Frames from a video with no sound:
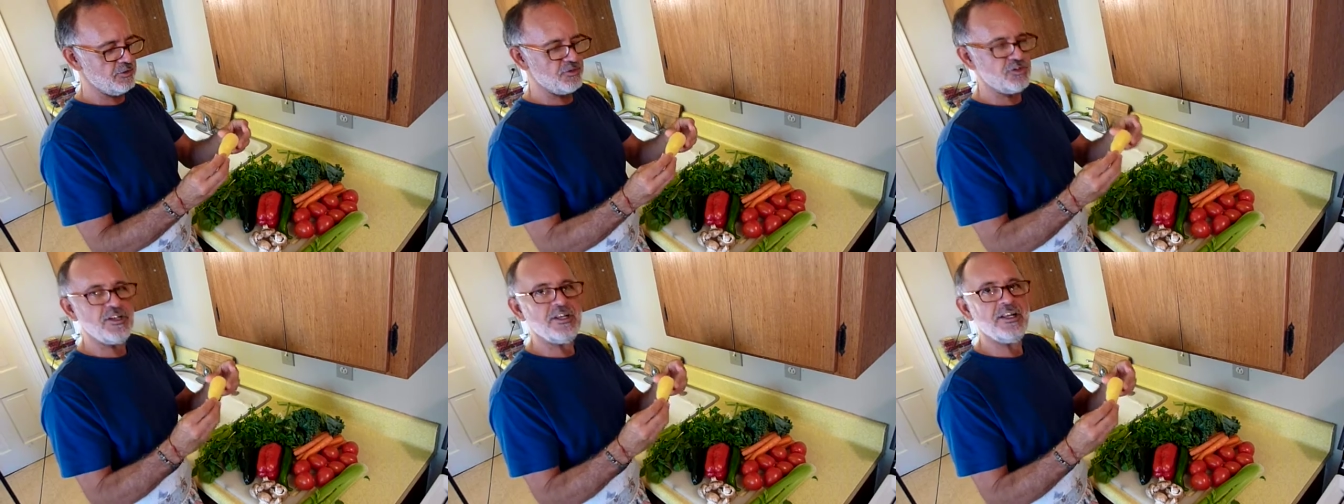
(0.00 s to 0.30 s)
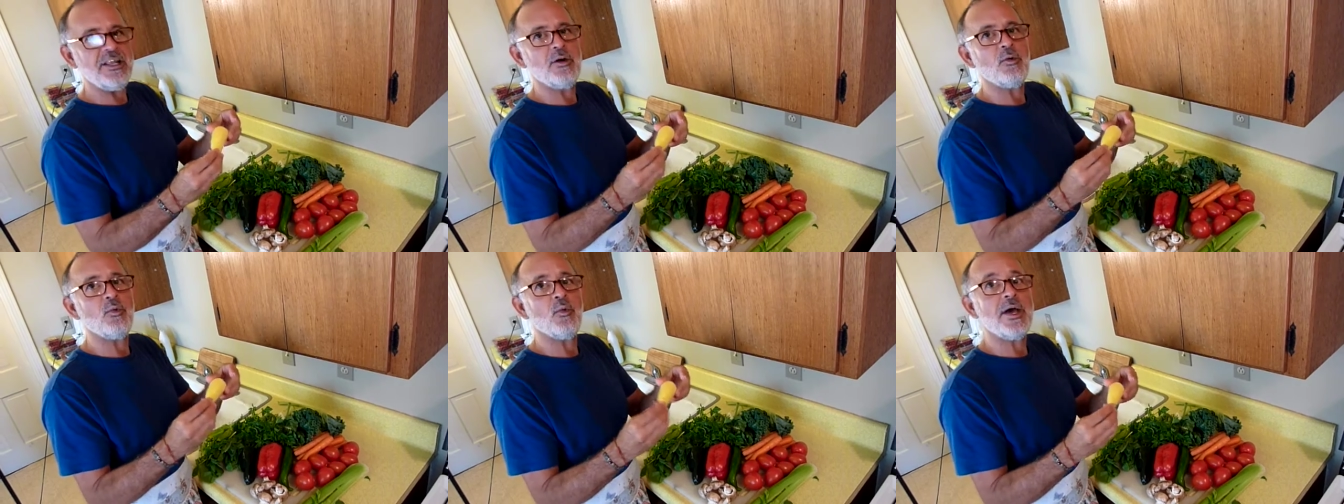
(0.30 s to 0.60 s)

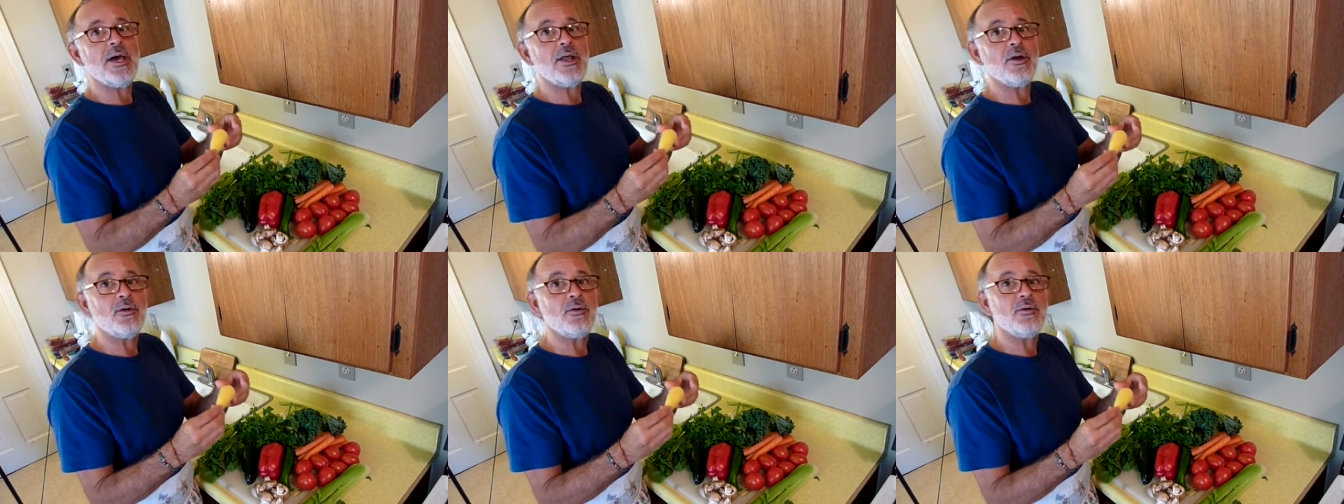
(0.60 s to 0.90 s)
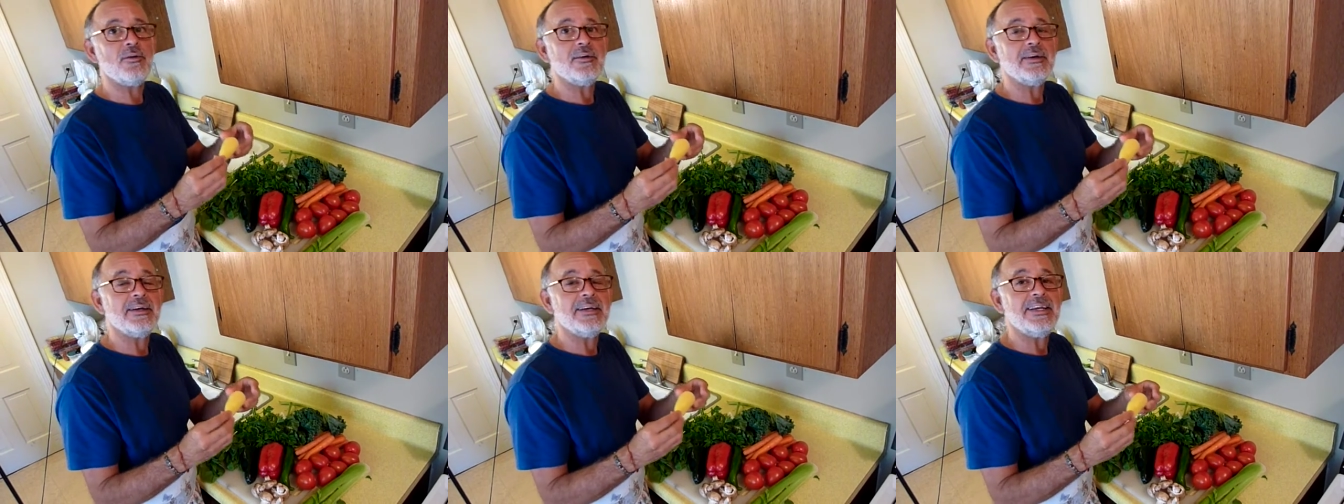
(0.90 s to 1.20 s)
chile güero.
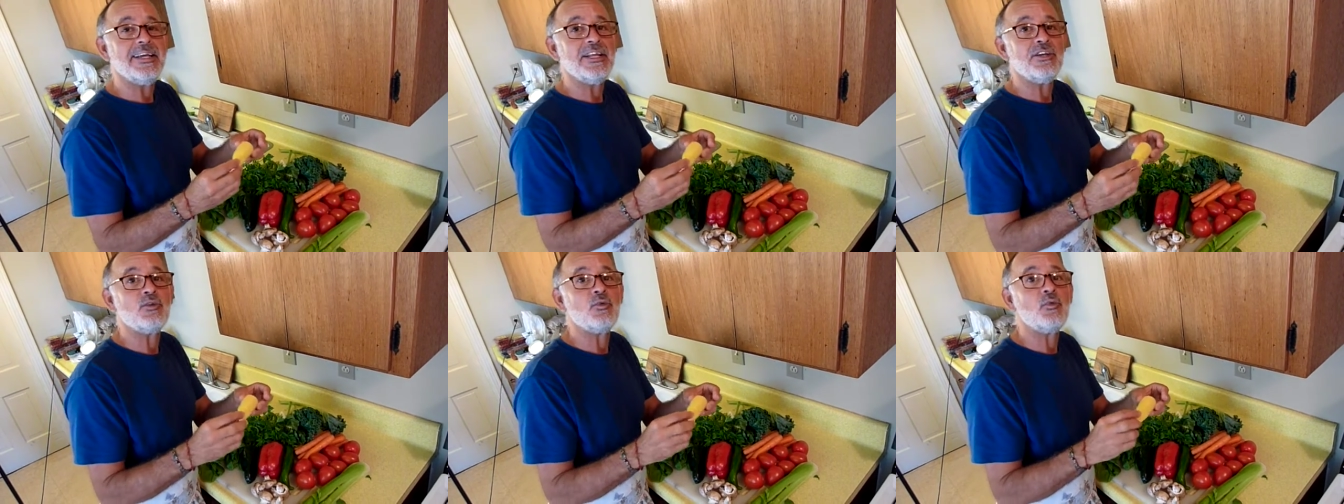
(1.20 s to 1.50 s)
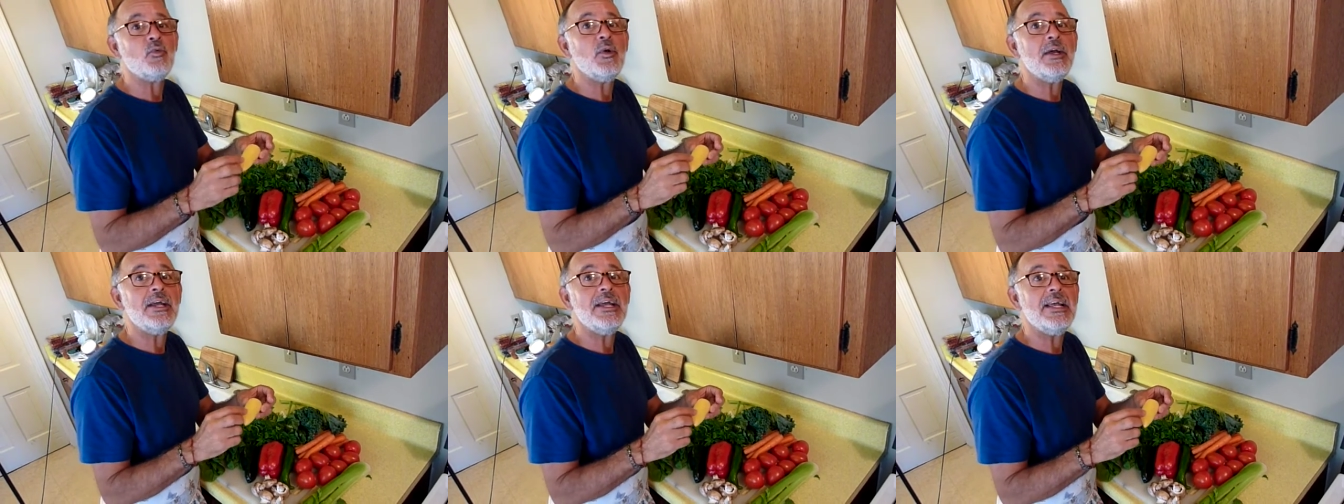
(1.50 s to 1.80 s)
It's
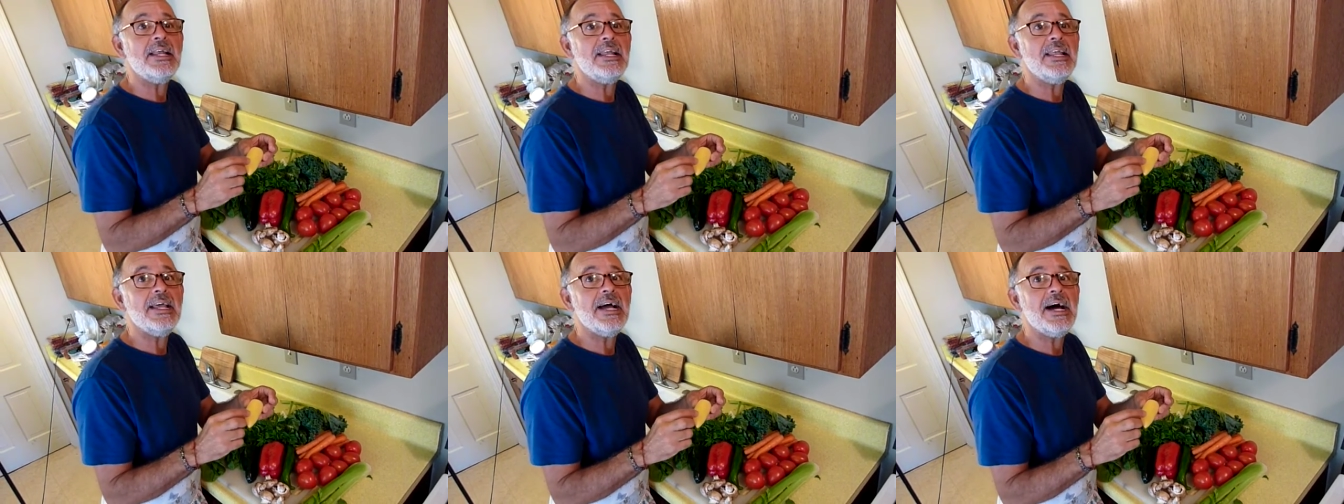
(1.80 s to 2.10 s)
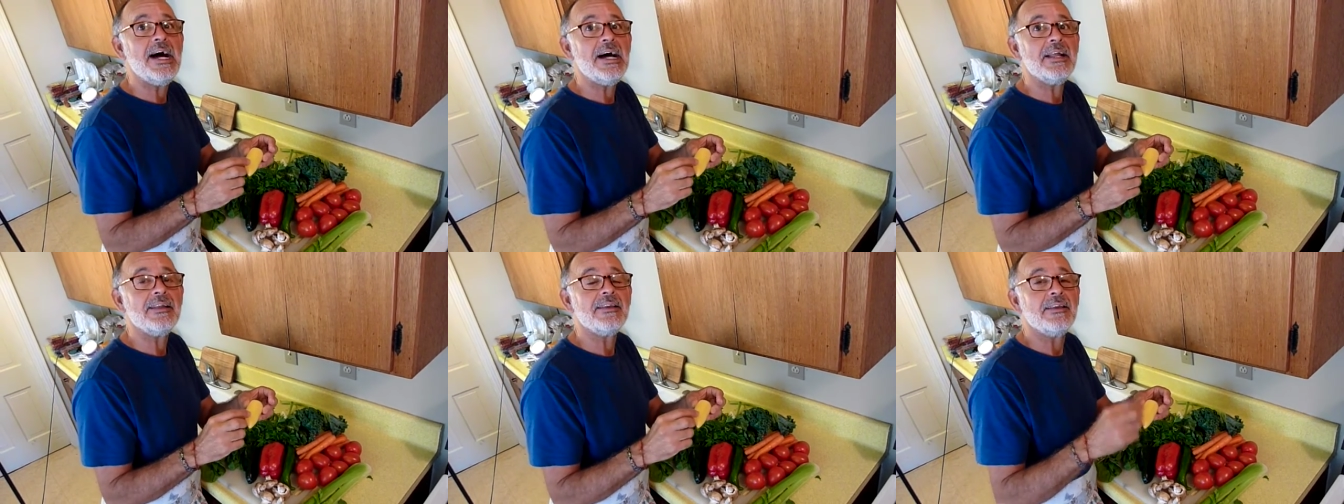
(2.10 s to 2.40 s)
really
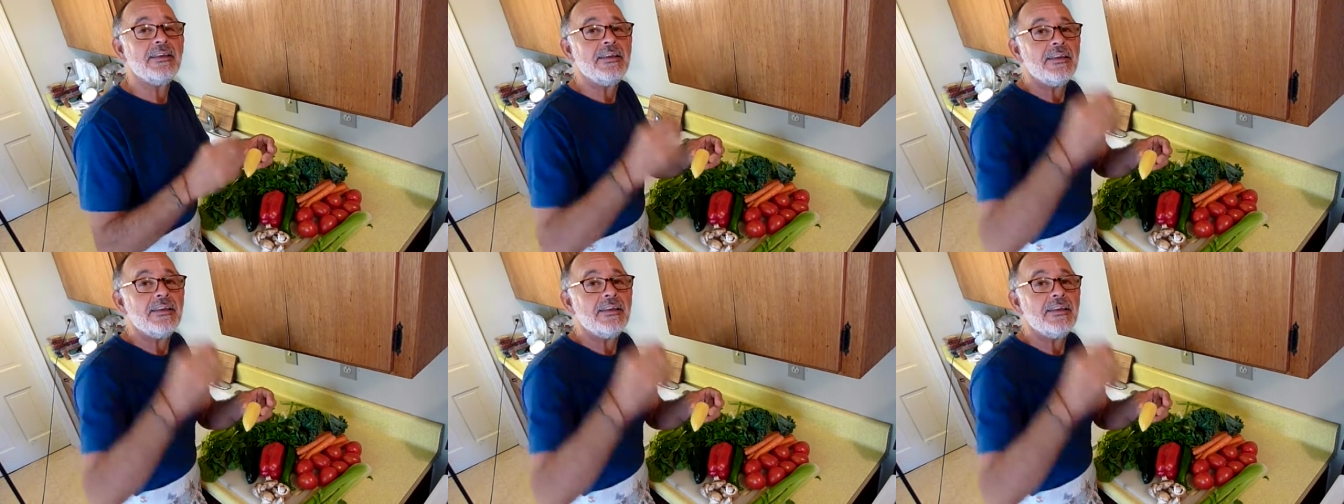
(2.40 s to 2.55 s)
hot.